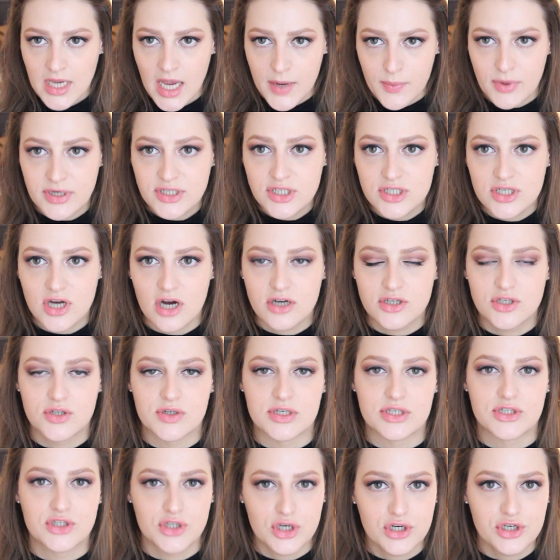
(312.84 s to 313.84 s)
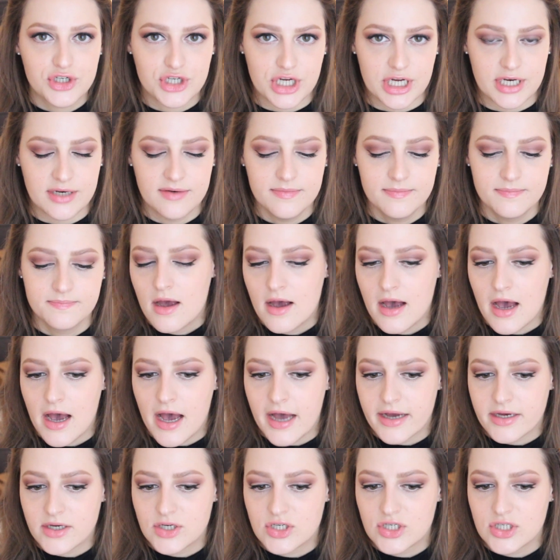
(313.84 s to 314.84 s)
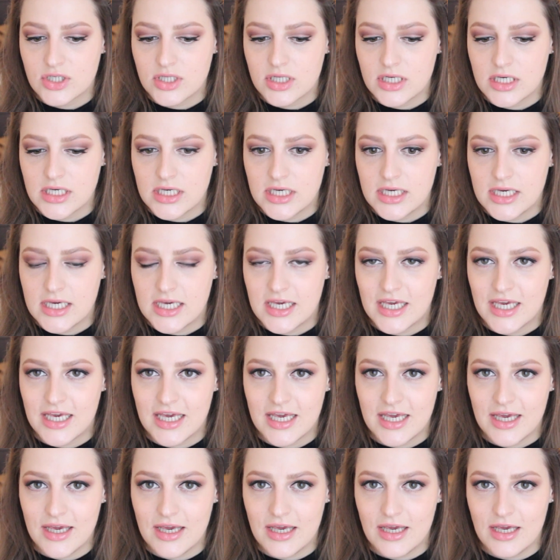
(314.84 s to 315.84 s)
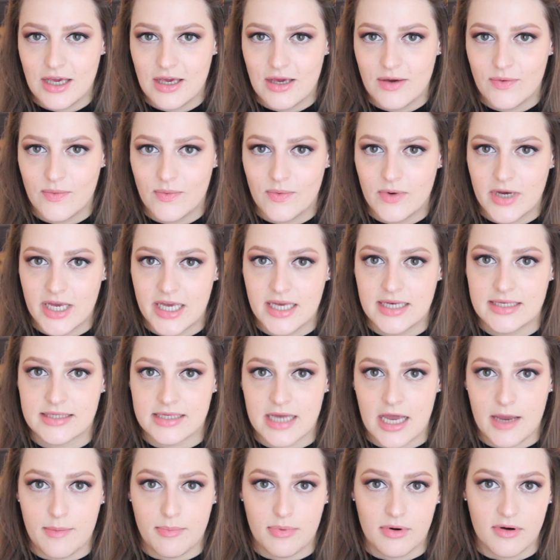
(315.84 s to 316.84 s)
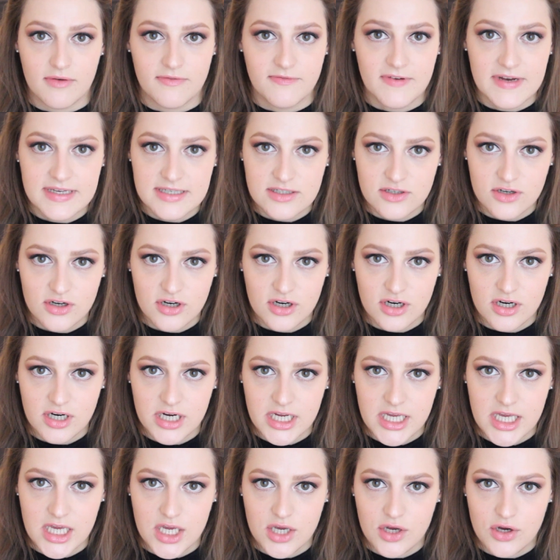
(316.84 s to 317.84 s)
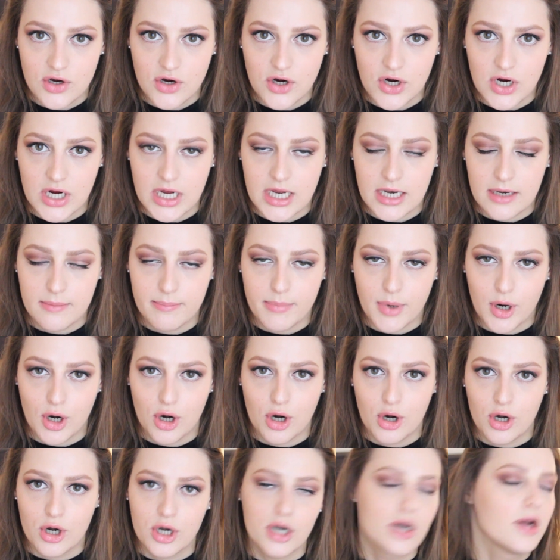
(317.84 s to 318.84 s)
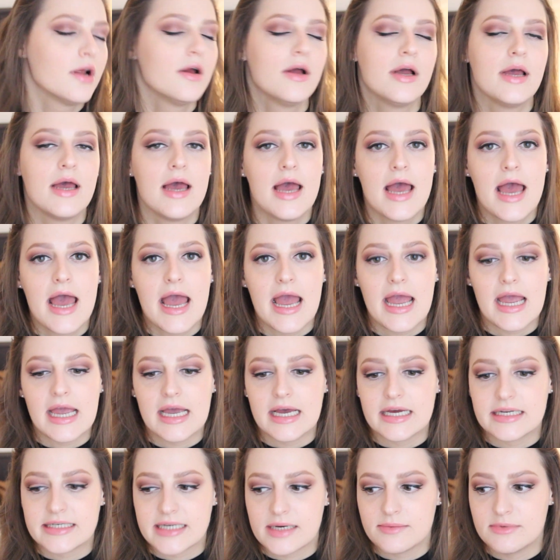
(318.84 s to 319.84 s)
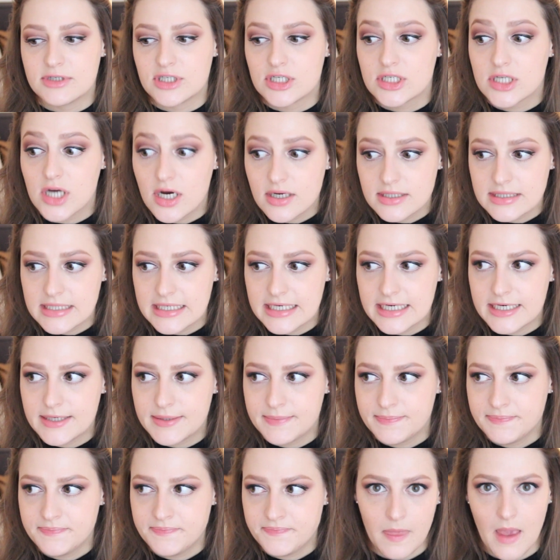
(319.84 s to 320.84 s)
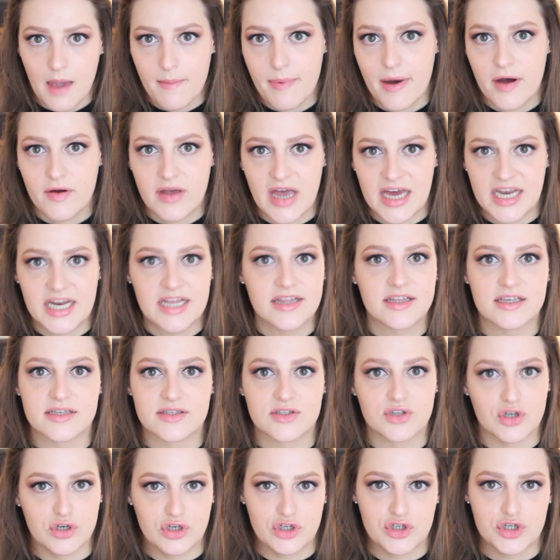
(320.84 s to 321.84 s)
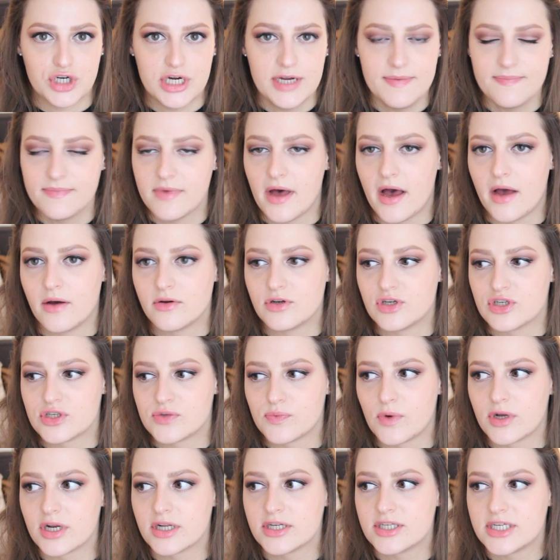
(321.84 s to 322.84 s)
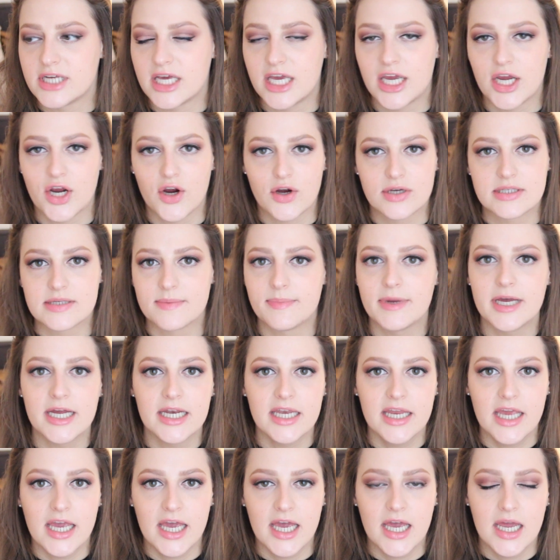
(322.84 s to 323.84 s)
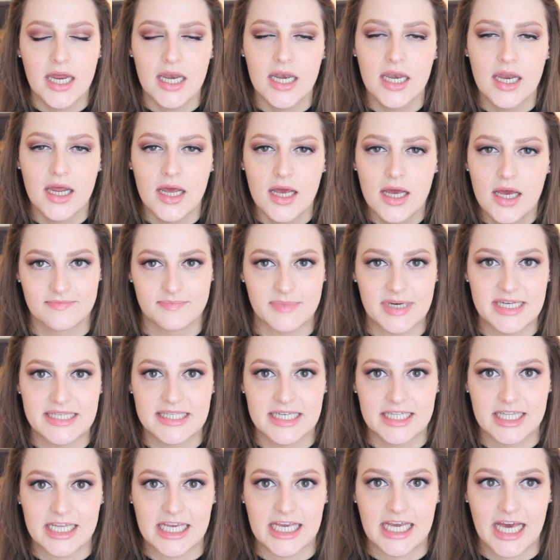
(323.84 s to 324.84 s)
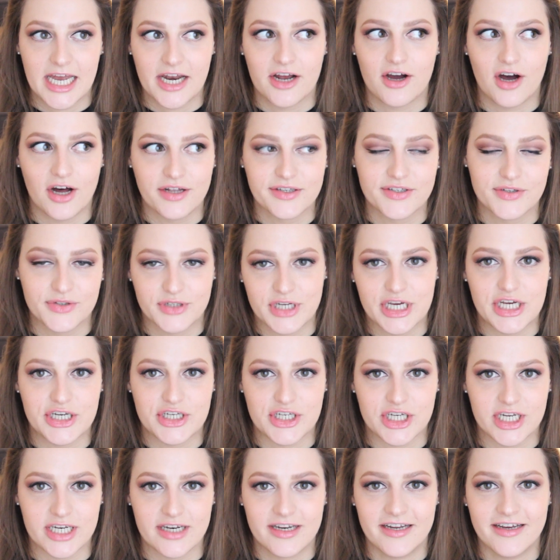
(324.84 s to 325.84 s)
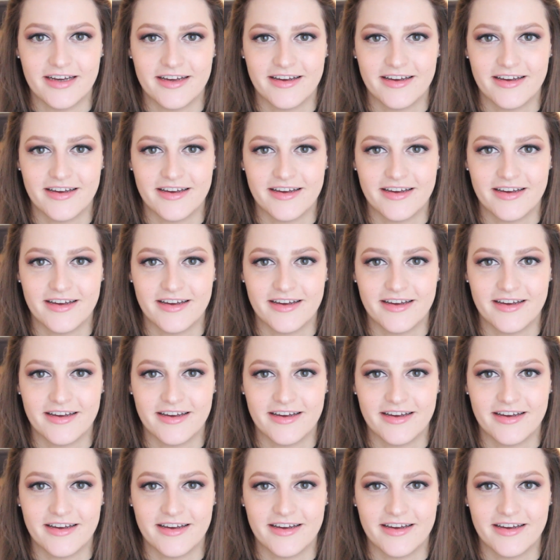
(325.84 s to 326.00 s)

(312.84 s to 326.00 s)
I went to talk to a surgeon. Actually, he is a professor here in Bern, and I went to talk to him about getting the surgery. I just wanted to hear his opinion, basically get a consultation